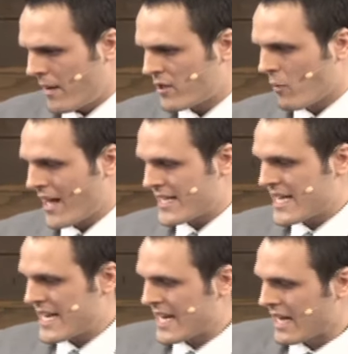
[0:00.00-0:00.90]
Page
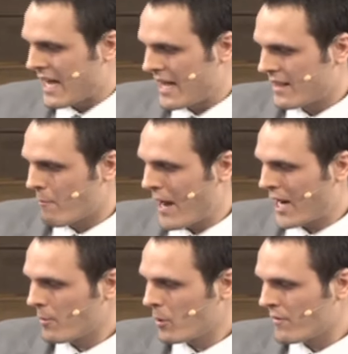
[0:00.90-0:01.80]
118. The
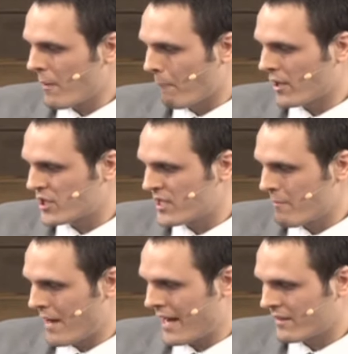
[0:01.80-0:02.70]
parable of the
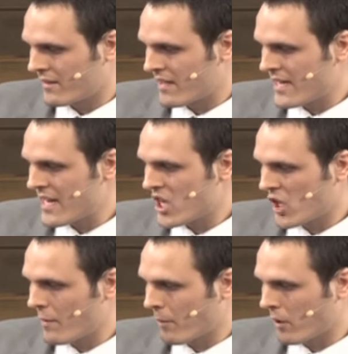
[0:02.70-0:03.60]
merchant man seeking
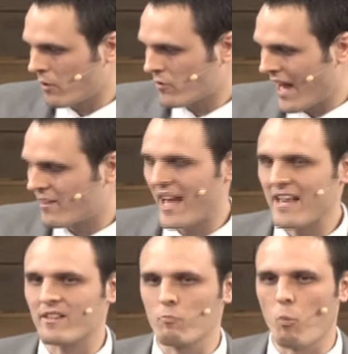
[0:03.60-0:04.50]
goodly pearls has
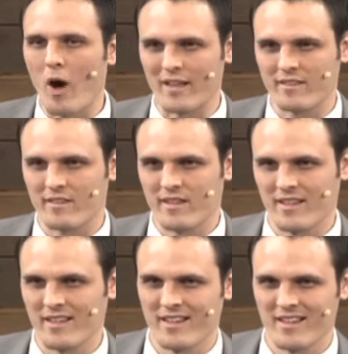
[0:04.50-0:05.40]
a what?
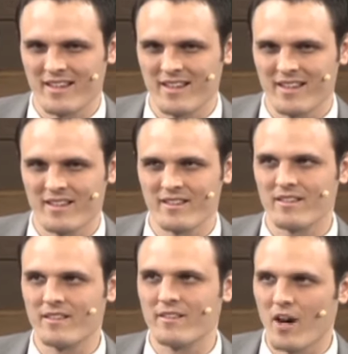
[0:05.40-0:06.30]

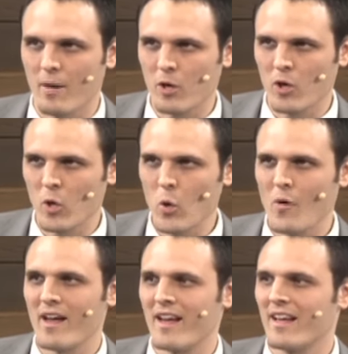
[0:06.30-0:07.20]
Double
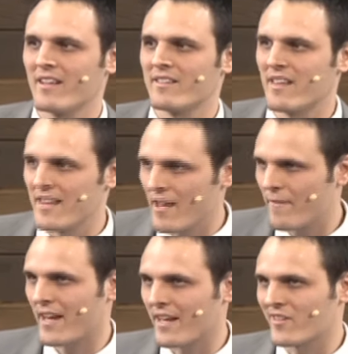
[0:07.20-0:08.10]

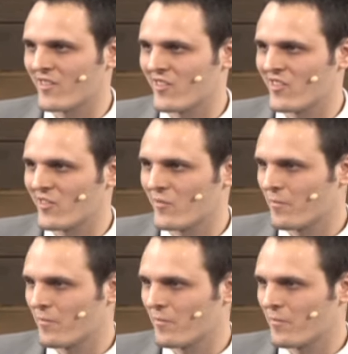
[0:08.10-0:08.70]
significance.